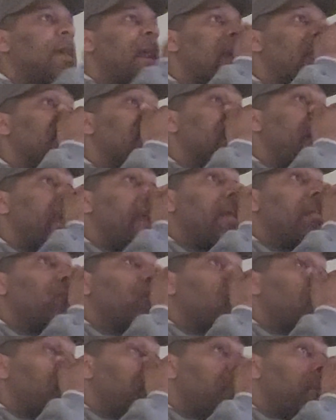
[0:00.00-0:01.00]
got his ass
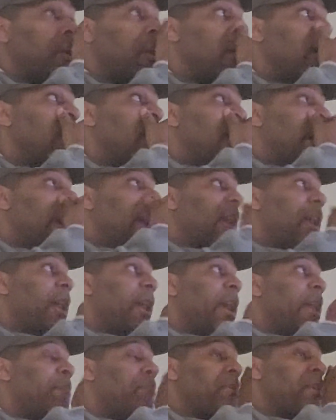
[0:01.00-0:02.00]
whooped.
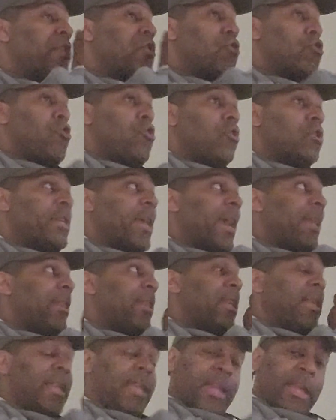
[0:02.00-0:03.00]
And because
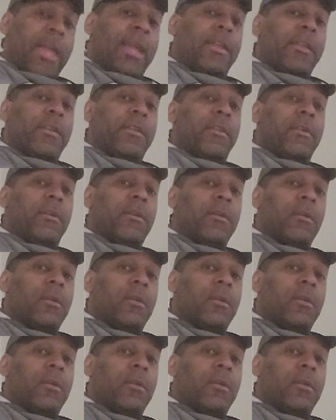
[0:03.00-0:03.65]
at the end